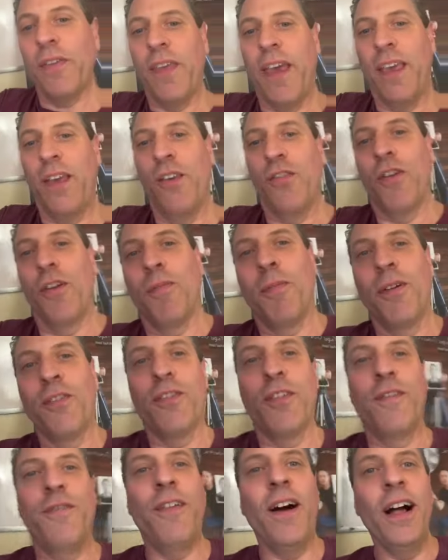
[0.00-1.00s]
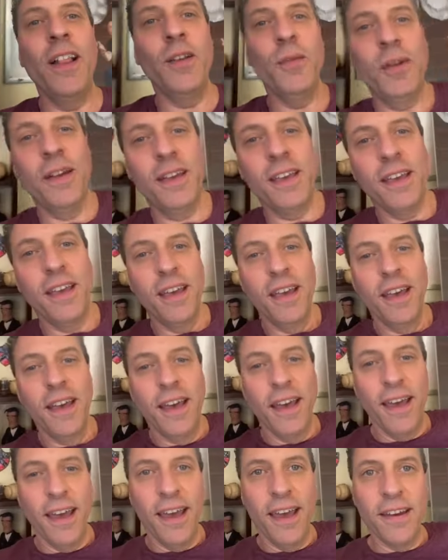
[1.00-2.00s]
everyone, thank you so much for following.
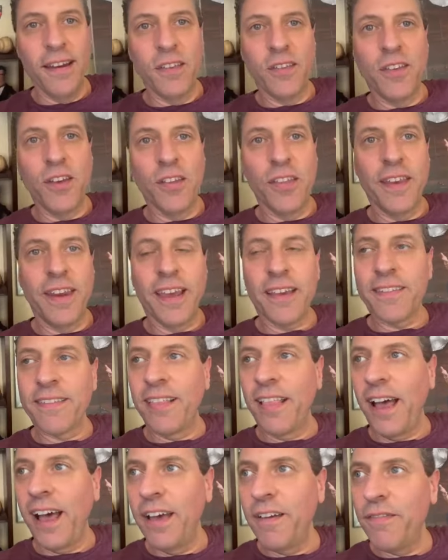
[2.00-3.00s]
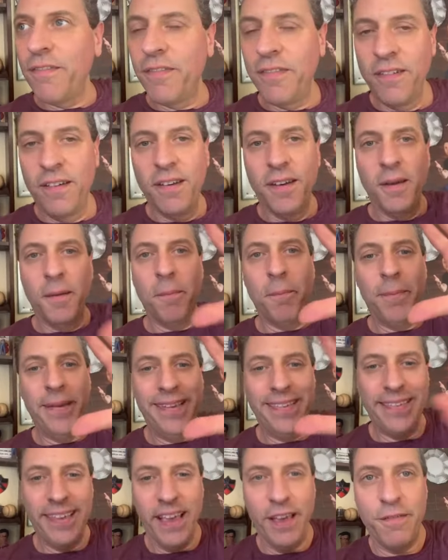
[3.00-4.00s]
And until the next live,
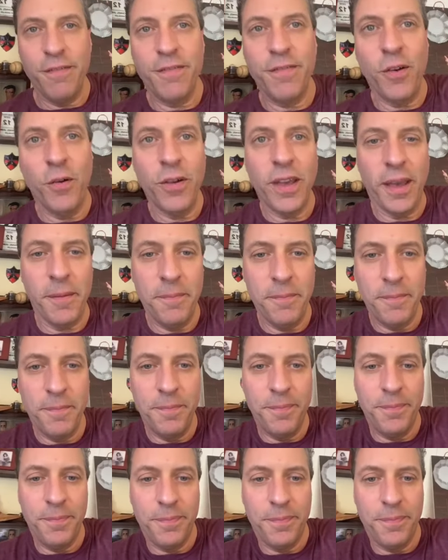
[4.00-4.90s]
be safe. Okay.